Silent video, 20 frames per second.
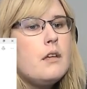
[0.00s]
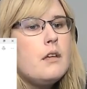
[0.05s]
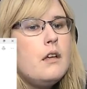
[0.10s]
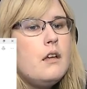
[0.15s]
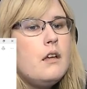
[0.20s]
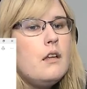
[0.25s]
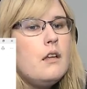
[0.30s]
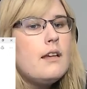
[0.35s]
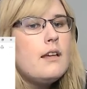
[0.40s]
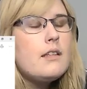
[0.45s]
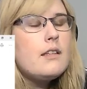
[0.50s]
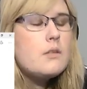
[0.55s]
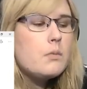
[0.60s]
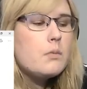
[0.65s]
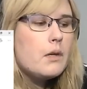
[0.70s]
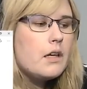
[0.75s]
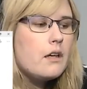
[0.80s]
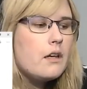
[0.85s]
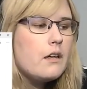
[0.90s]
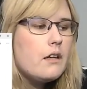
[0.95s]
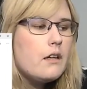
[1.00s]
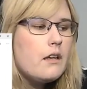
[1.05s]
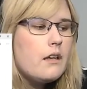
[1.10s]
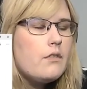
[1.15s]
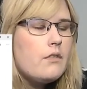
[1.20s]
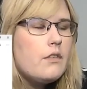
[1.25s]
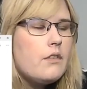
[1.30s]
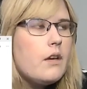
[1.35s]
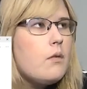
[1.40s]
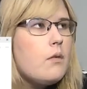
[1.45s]
That's weird. If
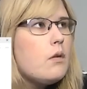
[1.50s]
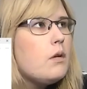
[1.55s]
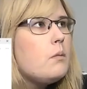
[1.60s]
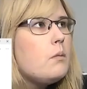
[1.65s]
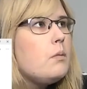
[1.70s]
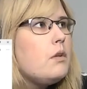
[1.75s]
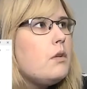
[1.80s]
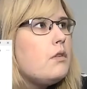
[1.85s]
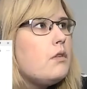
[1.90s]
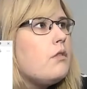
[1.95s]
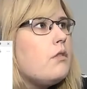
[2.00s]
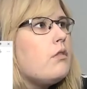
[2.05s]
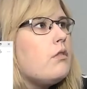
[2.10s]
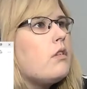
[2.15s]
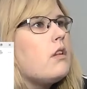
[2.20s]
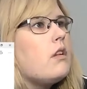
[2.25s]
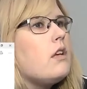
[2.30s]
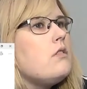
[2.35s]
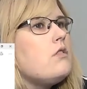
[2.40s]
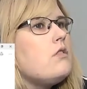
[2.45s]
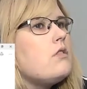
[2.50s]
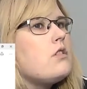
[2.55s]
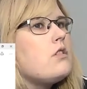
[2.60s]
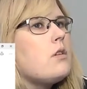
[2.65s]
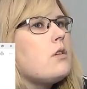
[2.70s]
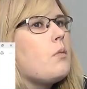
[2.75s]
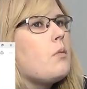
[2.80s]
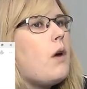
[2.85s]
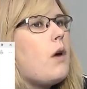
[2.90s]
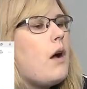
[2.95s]
they were in an abusive relationship,
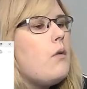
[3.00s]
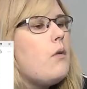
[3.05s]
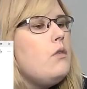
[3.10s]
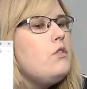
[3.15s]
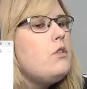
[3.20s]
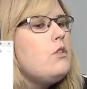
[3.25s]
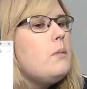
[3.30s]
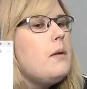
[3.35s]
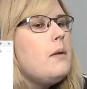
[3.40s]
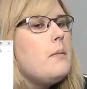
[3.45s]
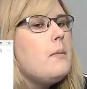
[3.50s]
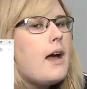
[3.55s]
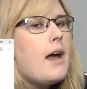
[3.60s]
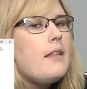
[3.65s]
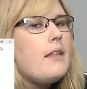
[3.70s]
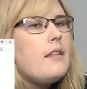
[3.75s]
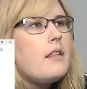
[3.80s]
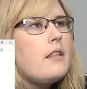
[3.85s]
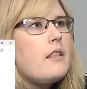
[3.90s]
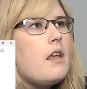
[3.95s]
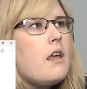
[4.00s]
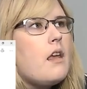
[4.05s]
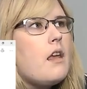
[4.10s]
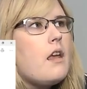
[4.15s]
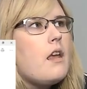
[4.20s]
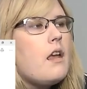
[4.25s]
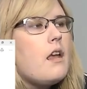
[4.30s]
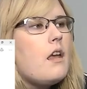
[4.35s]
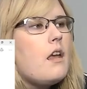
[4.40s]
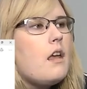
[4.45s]
why would you be mad that they
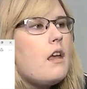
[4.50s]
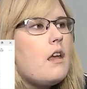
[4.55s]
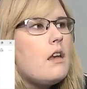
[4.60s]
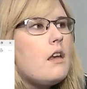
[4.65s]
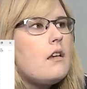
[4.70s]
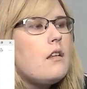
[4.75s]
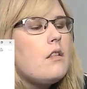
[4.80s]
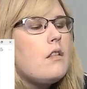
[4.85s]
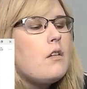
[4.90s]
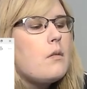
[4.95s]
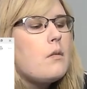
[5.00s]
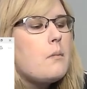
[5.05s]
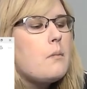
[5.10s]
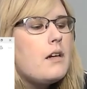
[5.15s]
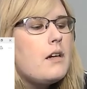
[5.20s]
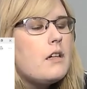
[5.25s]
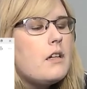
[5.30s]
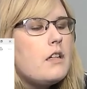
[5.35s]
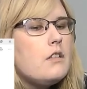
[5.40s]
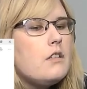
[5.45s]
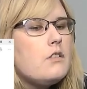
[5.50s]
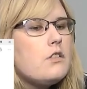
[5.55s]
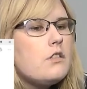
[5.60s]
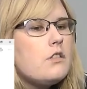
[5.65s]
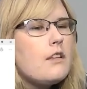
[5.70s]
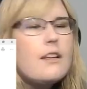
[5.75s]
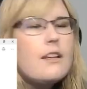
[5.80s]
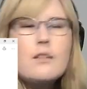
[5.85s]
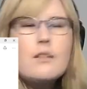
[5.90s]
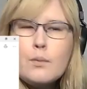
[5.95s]
ended their marriage?
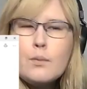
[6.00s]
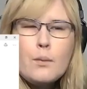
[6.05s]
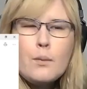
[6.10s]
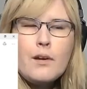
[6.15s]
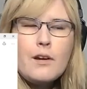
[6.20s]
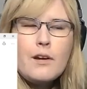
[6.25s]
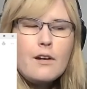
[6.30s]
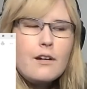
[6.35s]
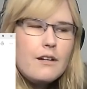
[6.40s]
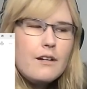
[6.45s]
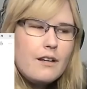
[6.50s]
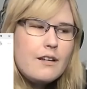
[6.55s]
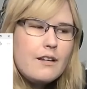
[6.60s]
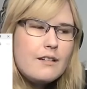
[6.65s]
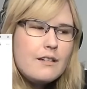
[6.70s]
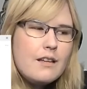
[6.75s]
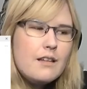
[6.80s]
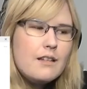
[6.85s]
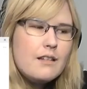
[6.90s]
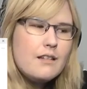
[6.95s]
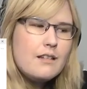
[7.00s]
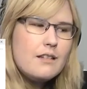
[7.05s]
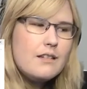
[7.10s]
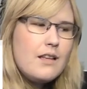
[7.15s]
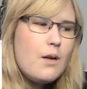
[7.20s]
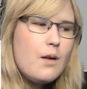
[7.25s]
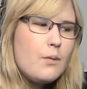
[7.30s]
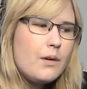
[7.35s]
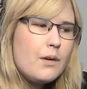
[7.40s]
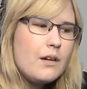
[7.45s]
That's weird, isn't it? Isn't
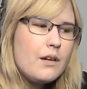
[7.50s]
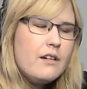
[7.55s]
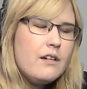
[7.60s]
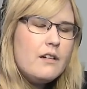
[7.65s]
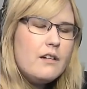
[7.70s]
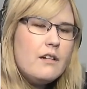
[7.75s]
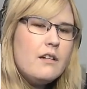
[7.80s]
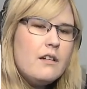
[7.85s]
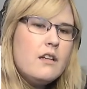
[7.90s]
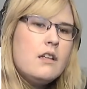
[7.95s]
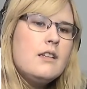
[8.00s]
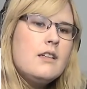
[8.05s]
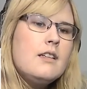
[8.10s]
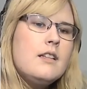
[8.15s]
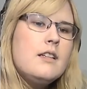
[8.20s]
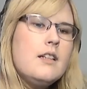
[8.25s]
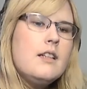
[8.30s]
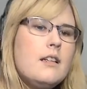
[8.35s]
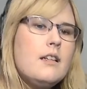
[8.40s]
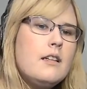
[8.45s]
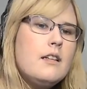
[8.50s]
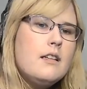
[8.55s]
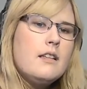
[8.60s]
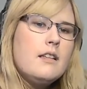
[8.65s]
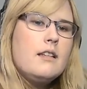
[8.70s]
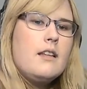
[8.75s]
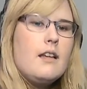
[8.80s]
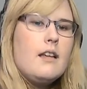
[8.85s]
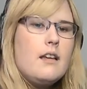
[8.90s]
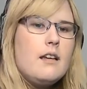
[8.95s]
that weird?
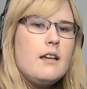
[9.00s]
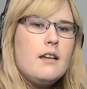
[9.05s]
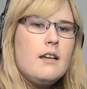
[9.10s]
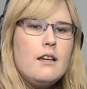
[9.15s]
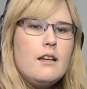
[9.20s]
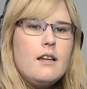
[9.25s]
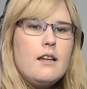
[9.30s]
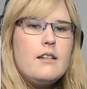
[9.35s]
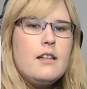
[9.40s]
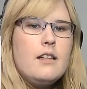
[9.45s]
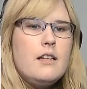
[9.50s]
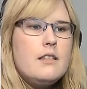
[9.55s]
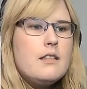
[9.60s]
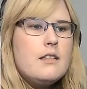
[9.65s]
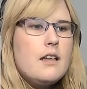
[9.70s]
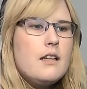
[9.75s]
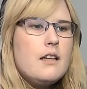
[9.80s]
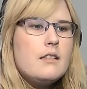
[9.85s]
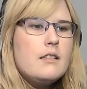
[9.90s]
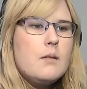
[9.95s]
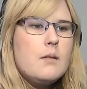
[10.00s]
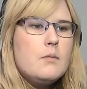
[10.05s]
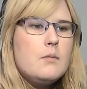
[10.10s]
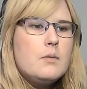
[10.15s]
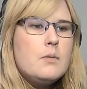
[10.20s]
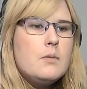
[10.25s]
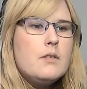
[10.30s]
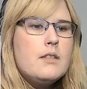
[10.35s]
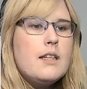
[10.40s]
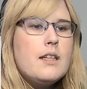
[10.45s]
And then he says, I'm
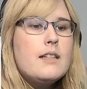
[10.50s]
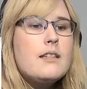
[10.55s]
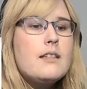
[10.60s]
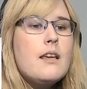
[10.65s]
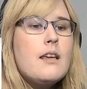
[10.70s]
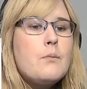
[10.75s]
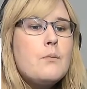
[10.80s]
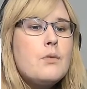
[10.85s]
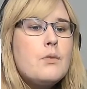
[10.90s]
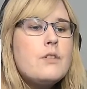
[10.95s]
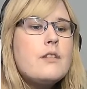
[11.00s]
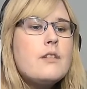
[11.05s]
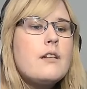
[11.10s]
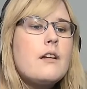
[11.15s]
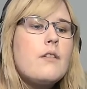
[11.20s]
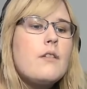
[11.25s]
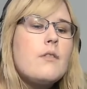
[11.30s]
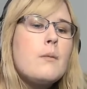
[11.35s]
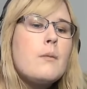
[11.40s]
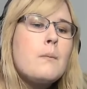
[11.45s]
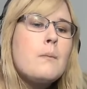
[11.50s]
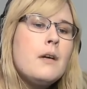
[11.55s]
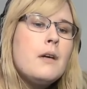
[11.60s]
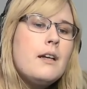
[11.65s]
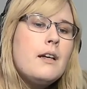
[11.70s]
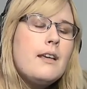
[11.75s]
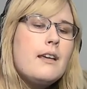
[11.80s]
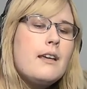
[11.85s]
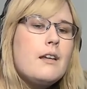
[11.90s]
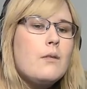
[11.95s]
supposed to get 10% of the
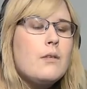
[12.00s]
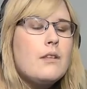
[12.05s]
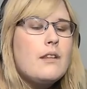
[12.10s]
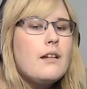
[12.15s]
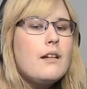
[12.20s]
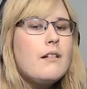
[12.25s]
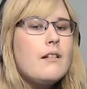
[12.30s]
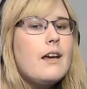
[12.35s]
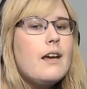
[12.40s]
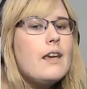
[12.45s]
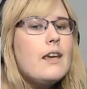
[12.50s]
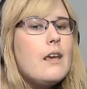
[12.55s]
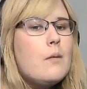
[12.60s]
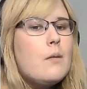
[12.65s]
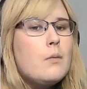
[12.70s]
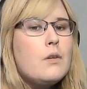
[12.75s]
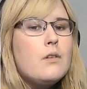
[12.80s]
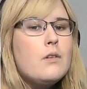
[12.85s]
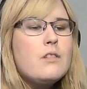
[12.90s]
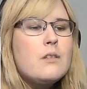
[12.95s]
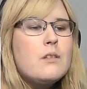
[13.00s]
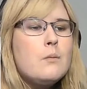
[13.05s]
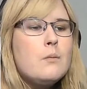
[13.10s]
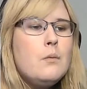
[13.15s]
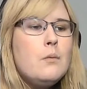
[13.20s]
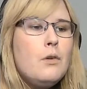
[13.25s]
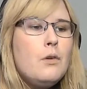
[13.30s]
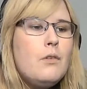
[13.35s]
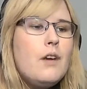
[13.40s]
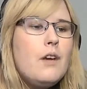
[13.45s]
money, and without it, I can't produce the
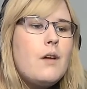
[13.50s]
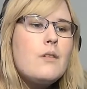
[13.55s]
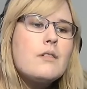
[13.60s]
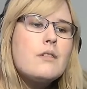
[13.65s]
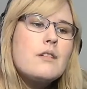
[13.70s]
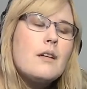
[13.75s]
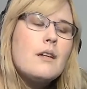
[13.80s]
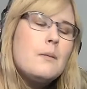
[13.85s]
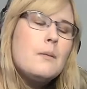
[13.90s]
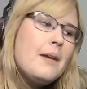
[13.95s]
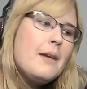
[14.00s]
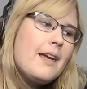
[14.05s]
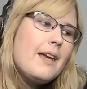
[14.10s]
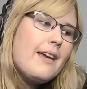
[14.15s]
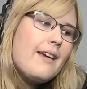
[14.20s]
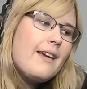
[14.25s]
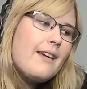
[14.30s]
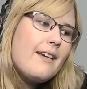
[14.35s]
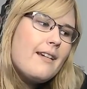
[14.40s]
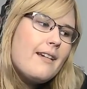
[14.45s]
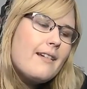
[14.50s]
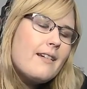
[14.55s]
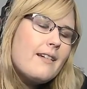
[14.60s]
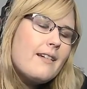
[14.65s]
movie I was going to make.